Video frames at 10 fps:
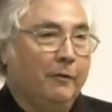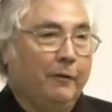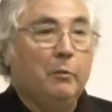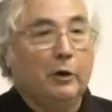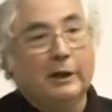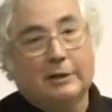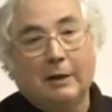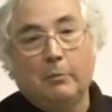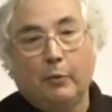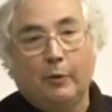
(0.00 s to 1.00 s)
favorite
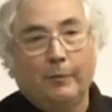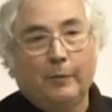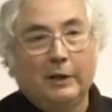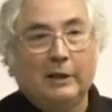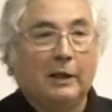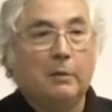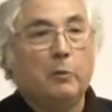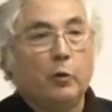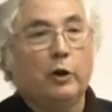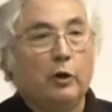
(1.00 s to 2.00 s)
example is that
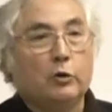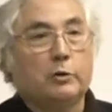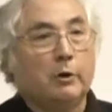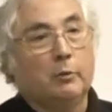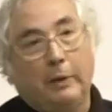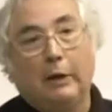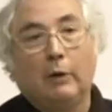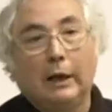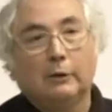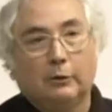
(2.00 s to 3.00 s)
everybody knows about
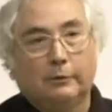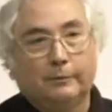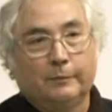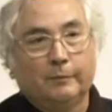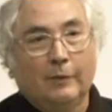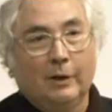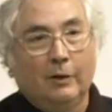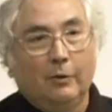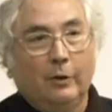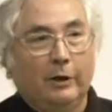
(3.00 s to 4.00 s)
Palo Alto,
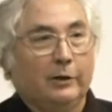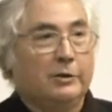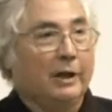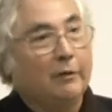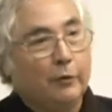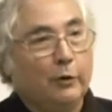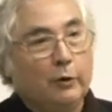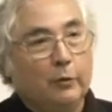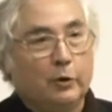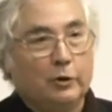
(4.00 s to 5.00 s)
where Stanford
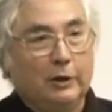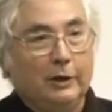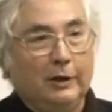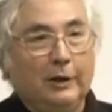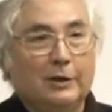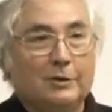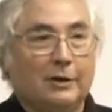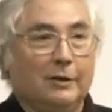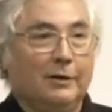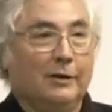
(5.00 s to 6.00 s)
universities
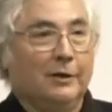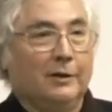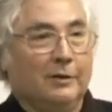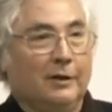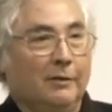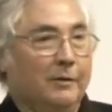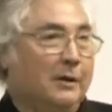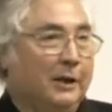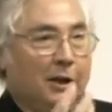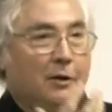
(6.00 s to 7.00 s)
and
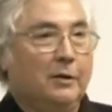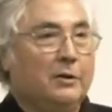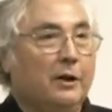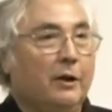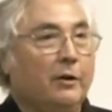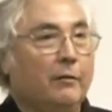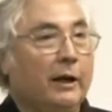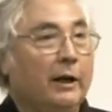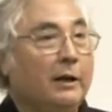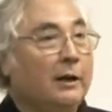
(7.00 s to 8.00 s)
key in Silicon
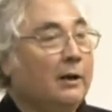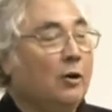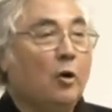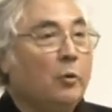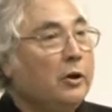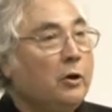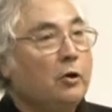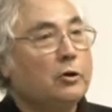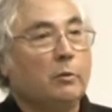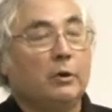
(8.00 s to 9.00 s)
Valley. Nobody
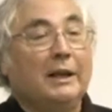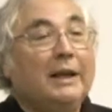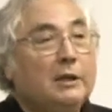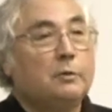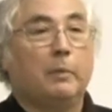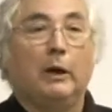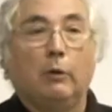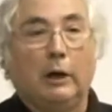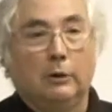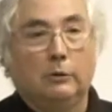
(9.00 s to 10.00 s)
knows about East
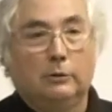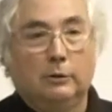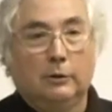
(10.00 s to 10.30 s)
Palo Alto,